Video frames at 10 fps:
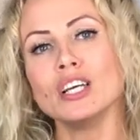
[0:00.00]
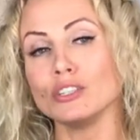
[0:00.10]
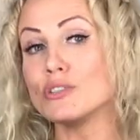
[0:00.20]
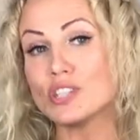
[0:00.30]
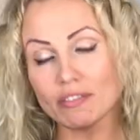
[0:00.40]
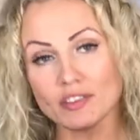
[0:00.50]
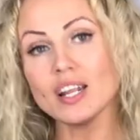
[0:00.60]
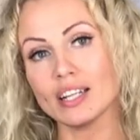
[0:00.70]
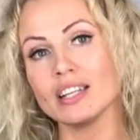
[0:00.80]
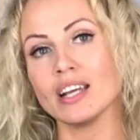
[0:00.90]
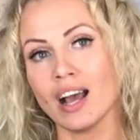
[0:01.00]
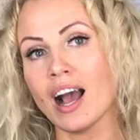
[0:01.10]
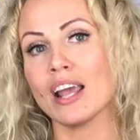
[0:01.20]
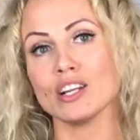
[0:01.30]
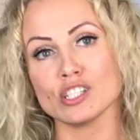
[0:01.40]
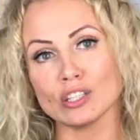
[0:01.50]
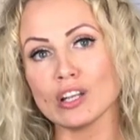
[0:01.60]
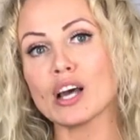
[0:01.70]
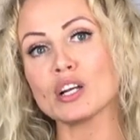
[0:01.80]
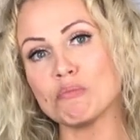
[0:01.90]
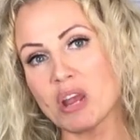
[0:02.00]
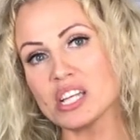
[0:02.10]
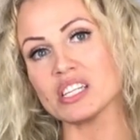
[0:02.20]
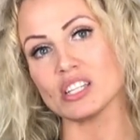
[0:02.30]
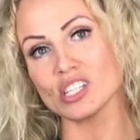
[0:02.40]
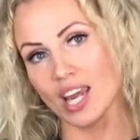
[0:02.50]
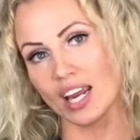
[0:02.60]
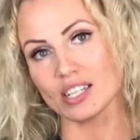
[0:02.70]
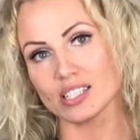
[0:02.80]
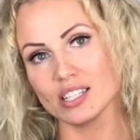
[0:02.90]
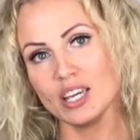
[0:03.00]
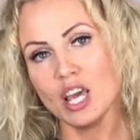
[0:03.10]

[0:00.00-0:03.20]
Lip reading: You definitely are, and there's a lot of amazing things,